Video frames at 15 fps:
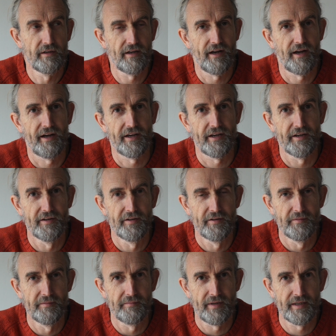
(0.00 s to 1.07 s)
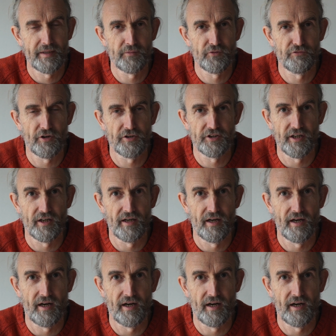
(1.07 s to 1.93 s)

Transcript: Hi, my name's Roger.